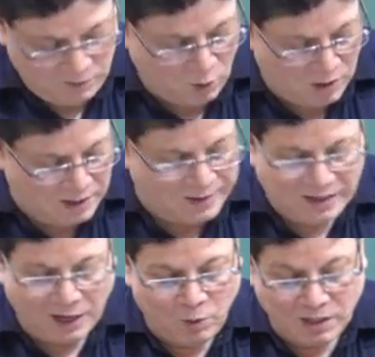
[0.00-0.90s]
Only
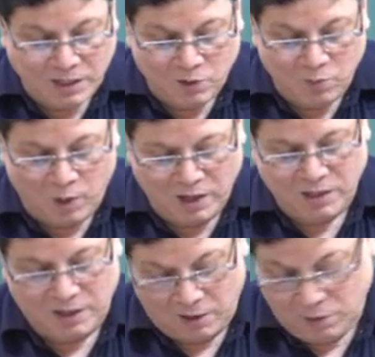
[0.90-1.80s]
thing I wanted to point
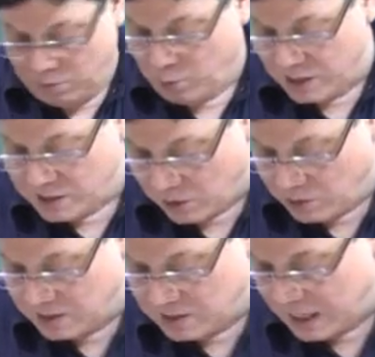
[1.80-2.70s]

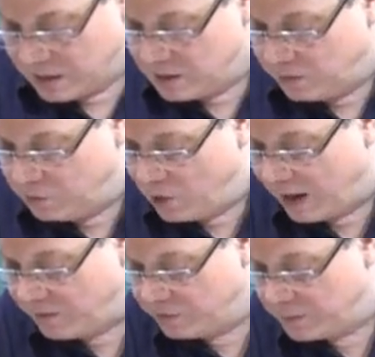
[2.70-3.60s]
out is that if you
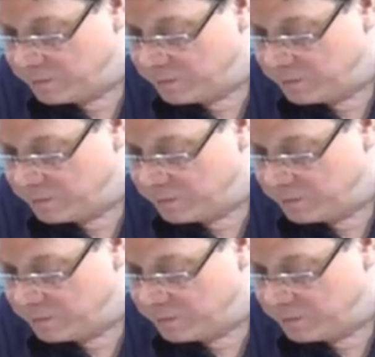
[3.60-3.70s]
have